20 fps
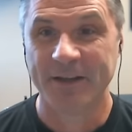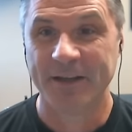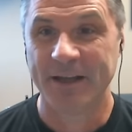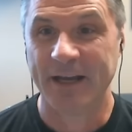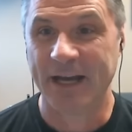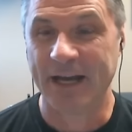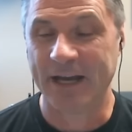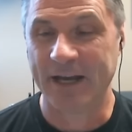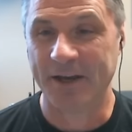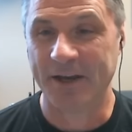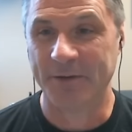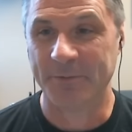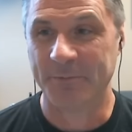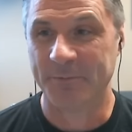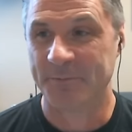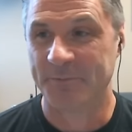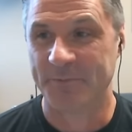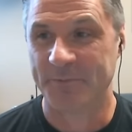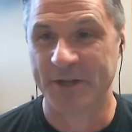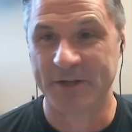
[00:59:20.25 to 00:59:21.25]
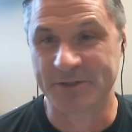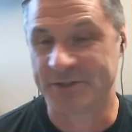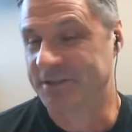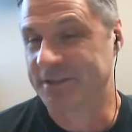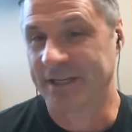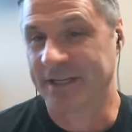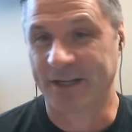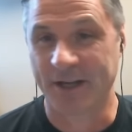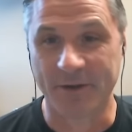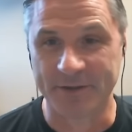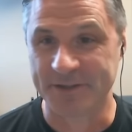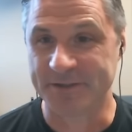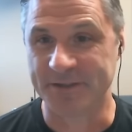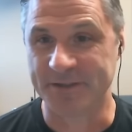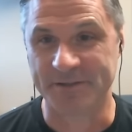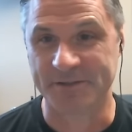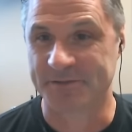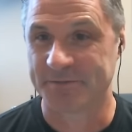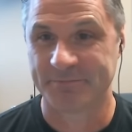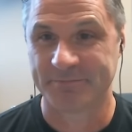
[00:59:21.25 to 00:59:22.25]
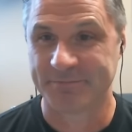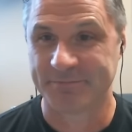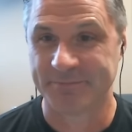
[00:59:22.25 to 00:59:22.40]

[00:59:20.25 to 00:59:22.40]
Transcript: uh, they're just like, "Oh, this is